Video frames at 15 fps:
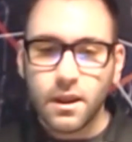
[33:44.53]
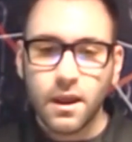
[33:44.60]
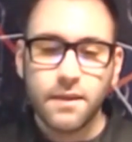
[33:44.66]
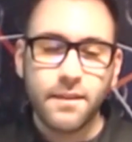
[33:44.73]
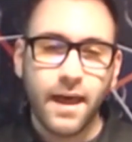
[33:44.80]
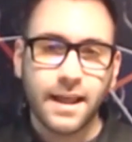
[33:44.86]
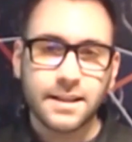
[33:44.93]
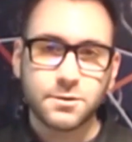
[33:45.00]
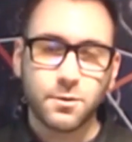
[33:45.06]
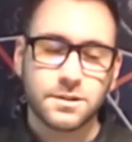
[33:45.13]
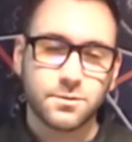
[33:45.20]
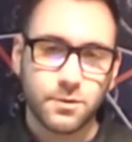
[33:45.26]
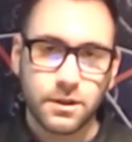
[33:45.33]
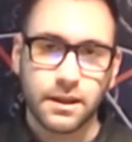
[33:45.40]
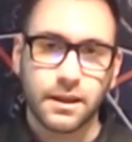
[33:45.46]
Yeah. And that's
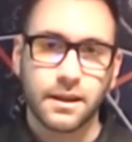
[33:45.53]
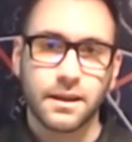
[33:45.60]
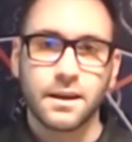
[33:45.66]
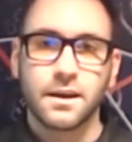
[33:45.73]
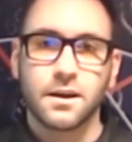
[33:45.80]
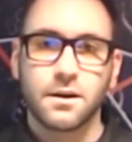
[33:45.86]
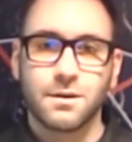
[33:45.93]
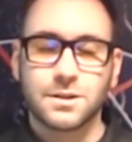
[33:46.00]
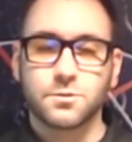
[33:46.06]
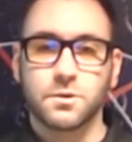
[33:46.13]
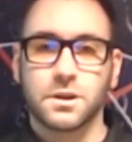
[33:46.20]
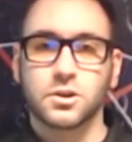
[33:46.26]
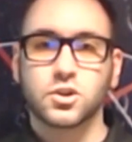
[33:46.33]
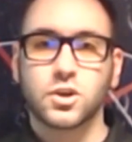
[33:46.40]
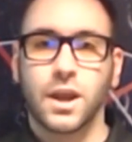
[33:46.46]
what's really
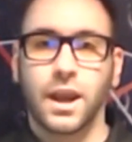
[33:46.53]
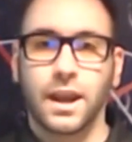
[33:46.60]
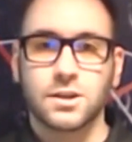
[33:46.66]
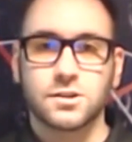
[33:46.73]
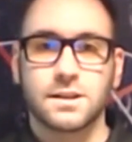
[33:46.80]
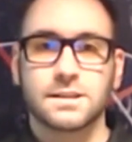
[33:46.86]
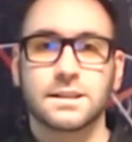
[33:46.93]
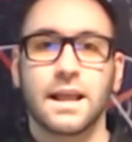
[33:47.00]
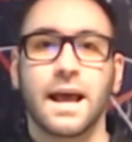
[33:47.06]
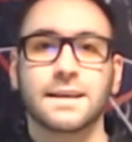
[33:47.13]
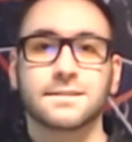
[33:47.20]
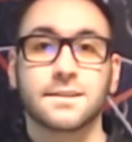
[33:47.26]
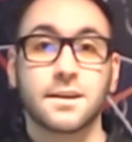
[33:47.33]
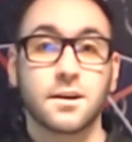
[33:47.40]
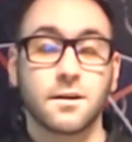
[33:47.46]
changed in this
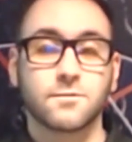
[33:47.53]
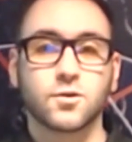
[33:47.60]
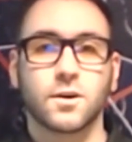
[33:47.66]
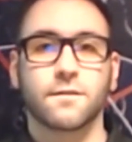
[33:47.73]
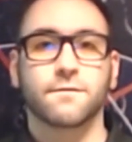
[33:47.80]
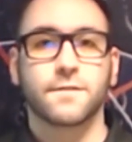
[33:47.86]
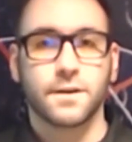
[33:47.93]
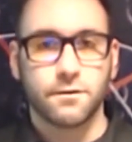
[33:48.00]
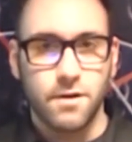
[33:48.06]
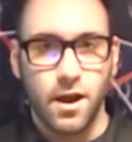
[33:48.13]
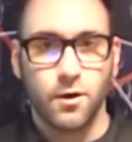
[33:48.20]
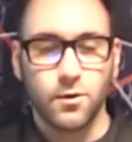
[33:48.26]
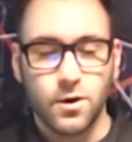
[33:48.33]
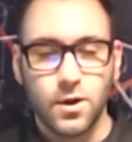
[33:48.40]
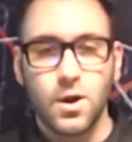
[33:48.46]
last year of trying to figure
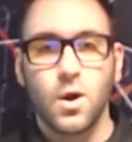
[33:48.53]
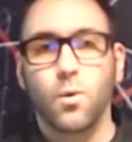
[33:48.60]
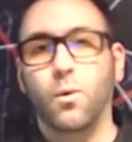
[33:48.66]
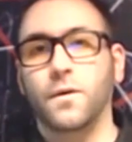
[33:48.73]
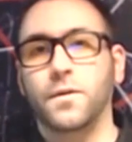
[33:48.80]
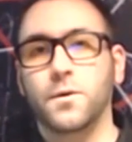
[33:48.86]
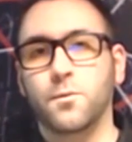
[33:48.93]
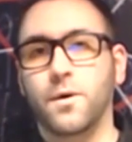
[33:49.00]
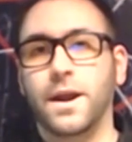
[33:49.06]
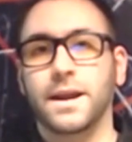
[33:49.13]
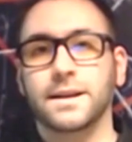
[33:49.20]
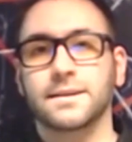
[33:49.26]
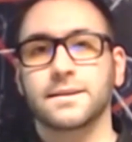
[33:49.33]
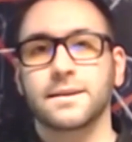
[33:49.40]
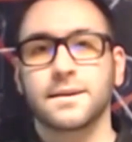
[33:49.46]
out what the
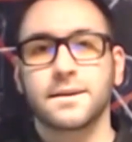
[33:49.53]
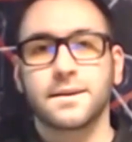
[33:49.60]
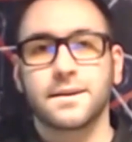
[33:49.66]
right